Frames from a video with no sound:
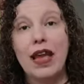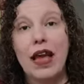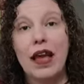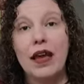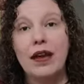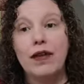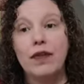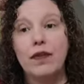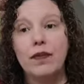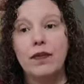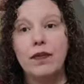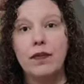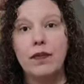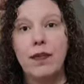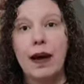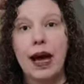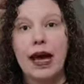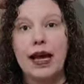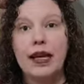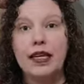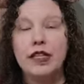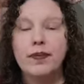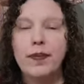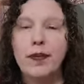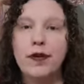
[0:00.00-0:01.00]
and
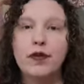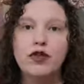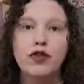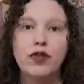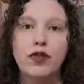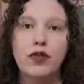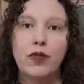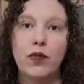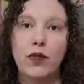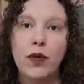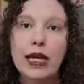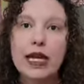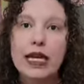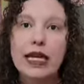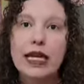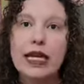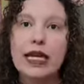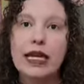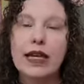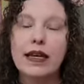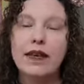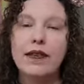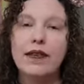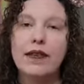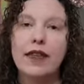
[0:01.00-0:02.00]
by exposure to
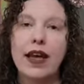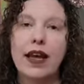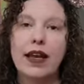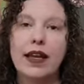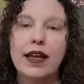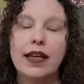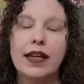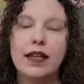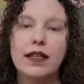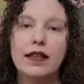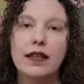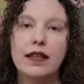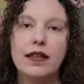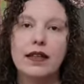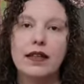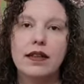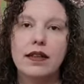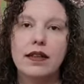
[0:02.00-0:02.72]
reading, they get